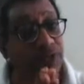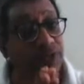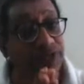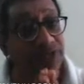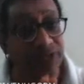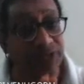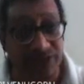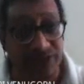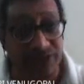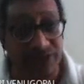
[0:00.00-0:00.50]

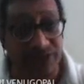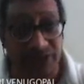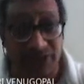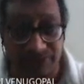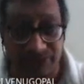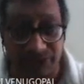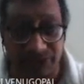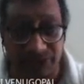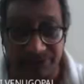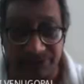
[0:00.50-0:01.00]
queuing
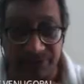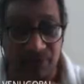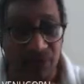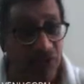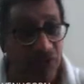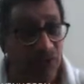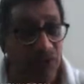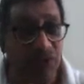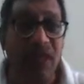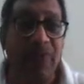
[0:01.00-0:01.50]
systems.
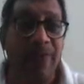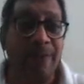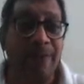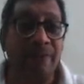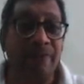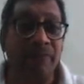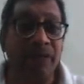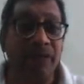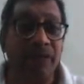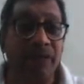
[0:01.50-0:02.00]
Okay?
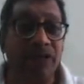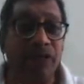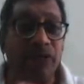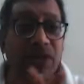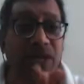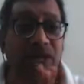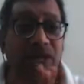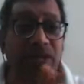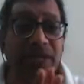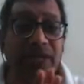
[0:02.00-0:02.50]

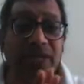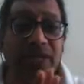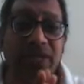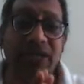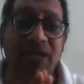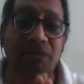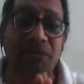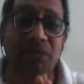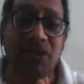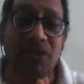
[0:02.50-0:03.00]
You can
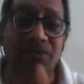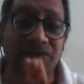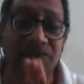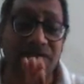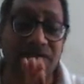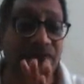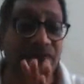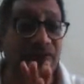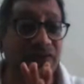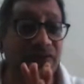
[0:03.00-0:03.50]
any number
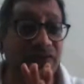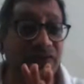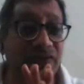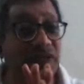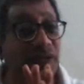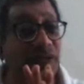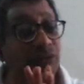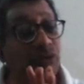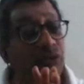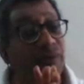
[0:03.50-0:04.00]
of
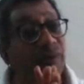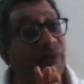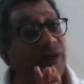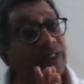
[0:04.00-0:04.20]
servers up to a